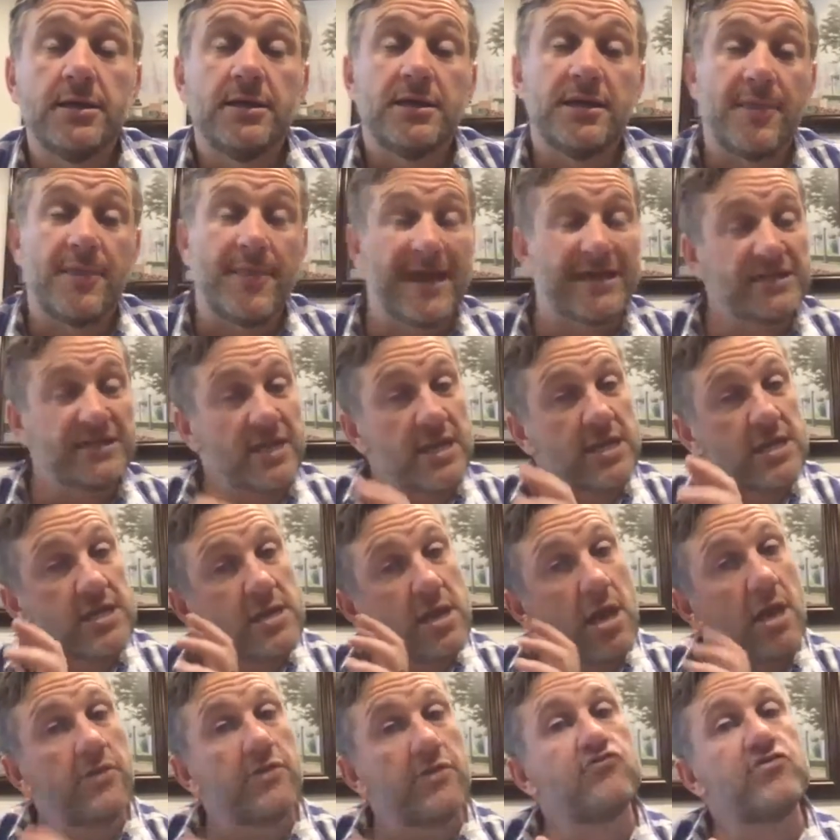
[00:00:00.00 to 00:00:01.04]
And that's
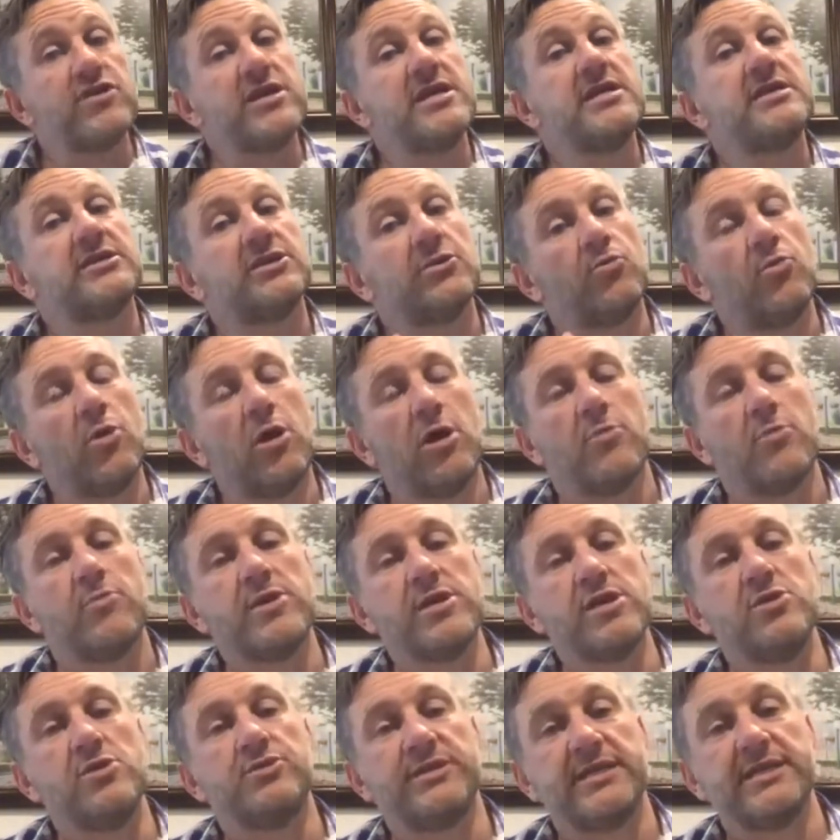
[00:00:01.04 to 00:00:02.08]
another reason why we
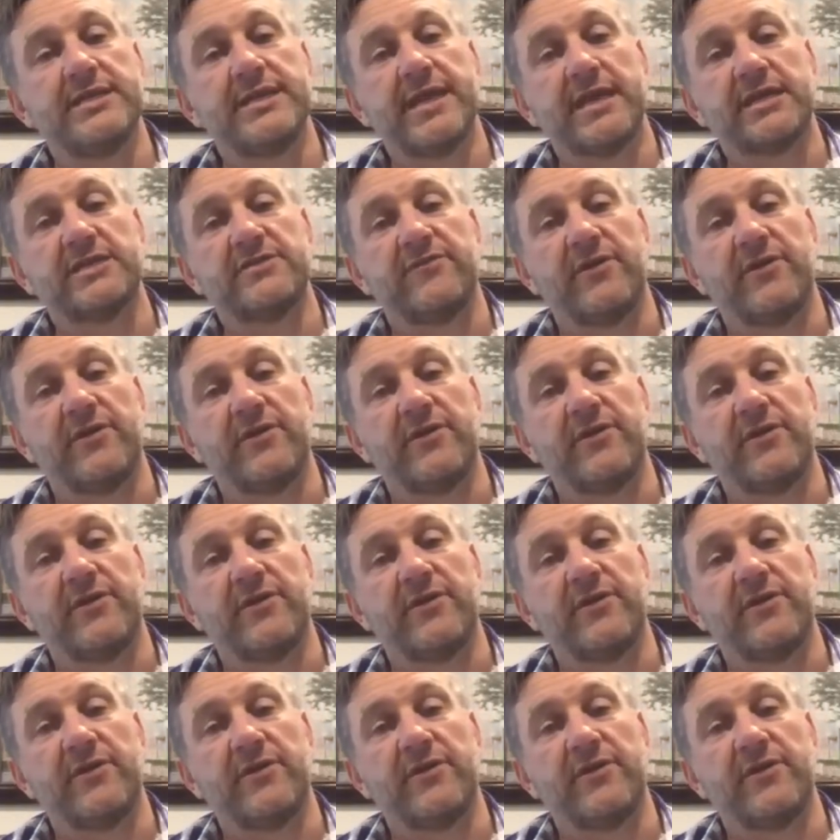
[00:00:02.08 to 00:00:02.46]
use index